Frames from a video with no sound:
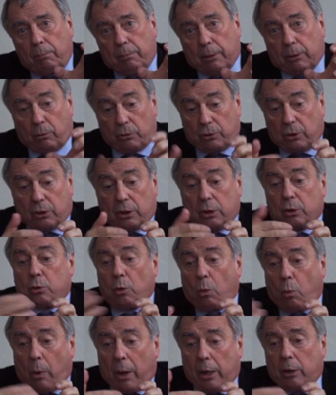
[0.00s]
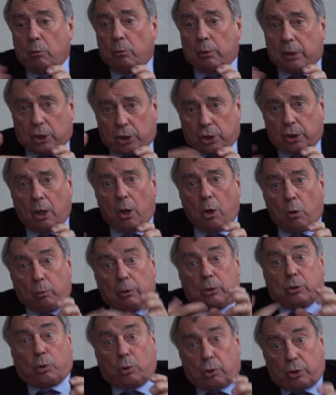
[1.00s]
because this is the way in which
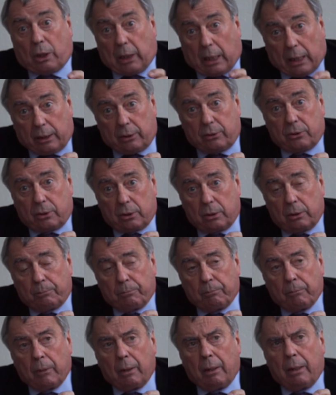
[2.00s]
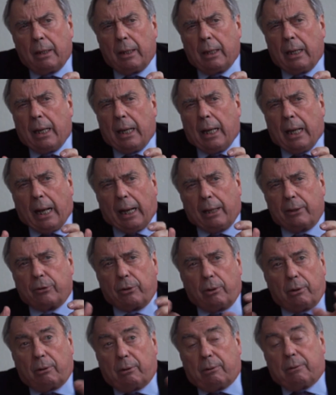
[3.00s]
we socialize. And